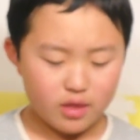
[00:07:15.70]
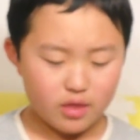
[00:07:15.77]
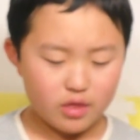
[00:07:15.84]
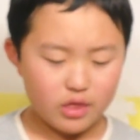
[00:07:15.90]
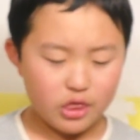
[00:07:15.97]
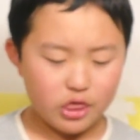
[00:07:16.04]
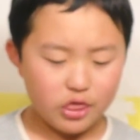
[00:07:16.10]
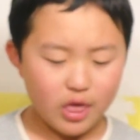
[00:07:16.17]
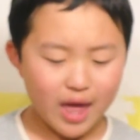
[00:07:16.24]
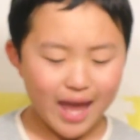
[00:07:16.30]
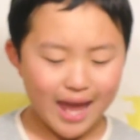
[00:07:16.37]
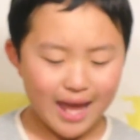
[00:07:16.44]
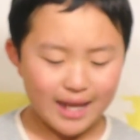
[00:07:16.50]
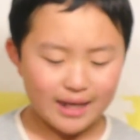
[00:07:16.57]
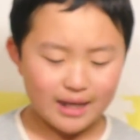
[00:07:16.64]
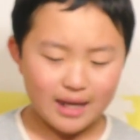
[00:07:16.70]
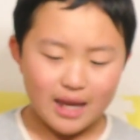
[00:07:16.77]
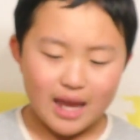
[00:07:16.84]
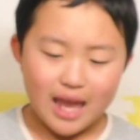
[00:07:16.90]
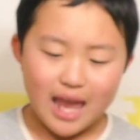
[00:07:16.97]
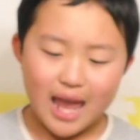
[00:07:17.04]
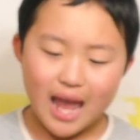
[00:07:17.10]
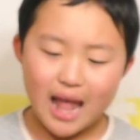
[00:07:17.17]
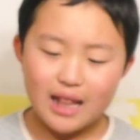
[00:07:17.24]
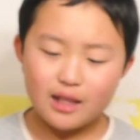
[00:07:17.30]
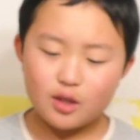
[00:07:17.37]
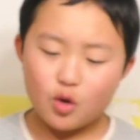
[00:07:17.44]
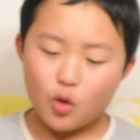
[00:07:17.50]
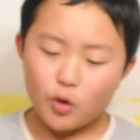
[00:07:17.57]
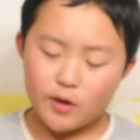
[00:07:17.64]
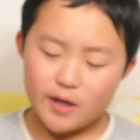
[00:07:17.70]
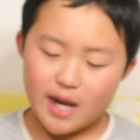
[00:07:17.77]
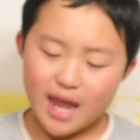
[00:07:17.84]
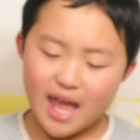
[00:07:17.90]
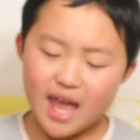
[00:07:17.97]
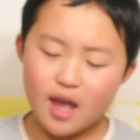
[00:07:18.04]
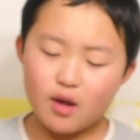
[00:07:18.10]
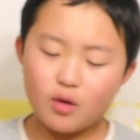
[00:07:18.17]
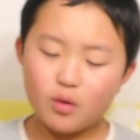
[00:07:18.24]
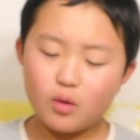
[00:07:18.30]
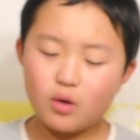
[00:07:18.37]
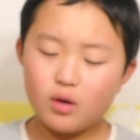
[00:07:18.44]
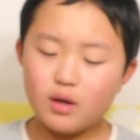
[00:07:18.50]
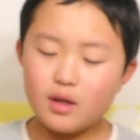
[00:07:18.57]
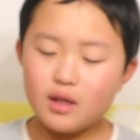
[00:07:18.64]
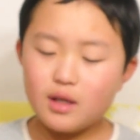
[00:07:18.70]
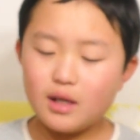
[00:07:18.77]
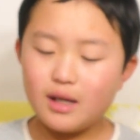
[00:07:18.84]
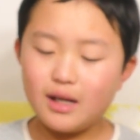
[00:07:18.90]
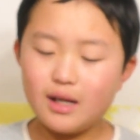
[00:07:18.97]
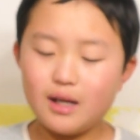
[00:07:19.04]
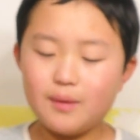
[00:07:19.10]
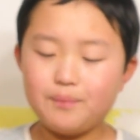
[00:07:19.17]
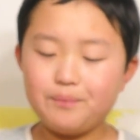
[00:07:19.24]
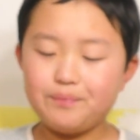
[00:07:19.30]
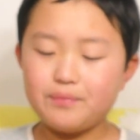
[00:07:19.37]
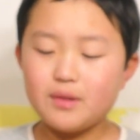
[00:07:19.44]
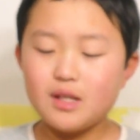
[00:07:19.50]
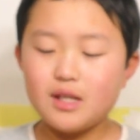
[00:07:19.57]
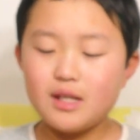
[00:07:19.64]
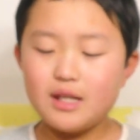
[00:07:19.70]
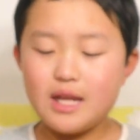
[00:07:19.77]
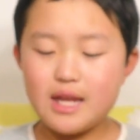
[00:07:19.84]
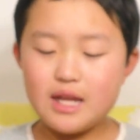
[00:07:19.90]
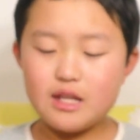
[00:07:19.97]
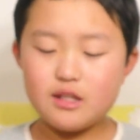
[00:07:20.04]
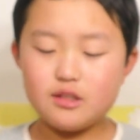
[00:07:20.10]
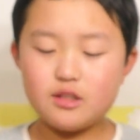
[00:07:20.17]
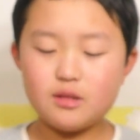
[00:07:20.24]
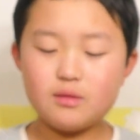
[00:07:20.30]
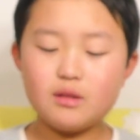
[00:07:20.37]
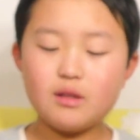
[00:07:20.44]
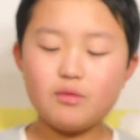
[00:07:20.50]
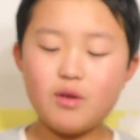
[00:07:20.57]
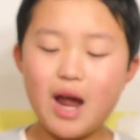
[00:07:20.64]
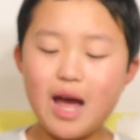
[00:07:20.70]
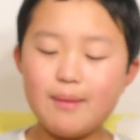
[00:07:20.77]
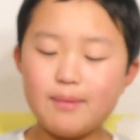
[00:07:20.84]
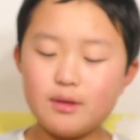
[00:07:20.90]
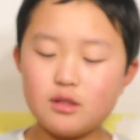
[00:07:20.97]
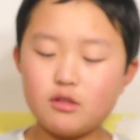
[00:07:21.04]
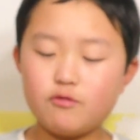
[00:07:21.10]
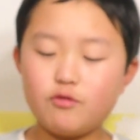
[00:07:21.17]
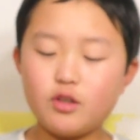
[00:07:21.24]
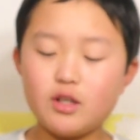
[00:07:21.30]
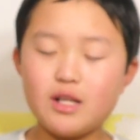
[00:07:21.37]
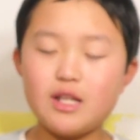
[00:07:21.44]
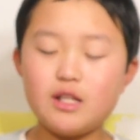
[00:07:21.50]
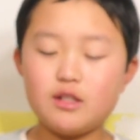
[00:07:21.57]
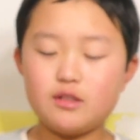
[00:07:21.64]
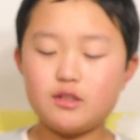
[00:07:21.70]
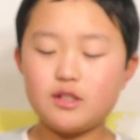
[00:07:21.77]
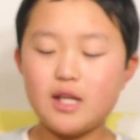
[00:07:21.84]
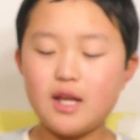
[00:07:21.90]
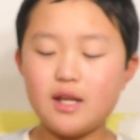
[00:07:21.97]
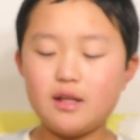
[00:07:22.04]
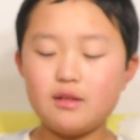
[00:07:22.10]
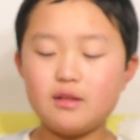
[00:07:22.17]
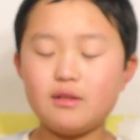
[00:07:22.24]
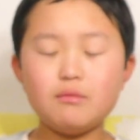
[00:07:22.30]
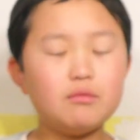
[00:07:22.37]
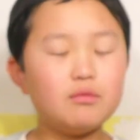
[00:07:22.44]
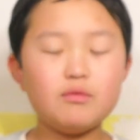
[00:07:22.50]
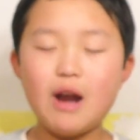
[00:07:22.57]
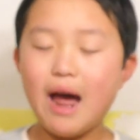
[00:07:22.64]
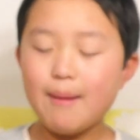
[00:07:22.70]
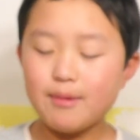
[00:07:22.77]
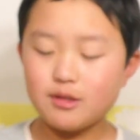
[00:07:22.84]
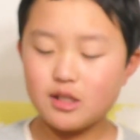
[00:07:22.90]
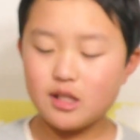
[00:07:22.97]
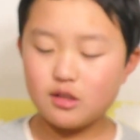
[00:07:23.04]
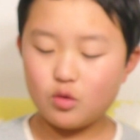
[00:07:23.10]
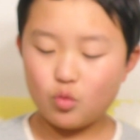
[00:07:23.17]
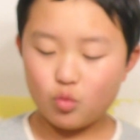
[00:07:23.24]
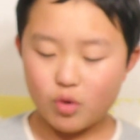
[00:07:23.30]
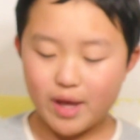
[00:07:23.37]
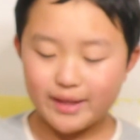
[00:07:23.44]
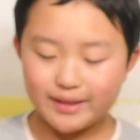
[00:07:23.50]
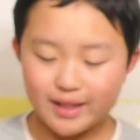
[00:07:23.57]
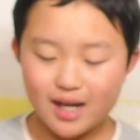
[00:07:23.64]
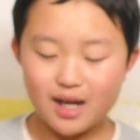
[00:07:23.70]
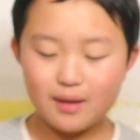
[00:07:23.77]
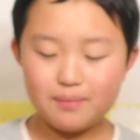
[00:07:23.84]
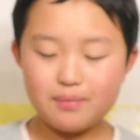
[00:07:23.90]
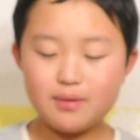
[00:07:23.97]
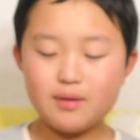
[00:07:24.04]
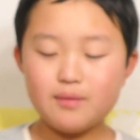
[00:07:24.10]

Then El Conejo um, is the rabbit's foot is say the rabbit says, Wake up.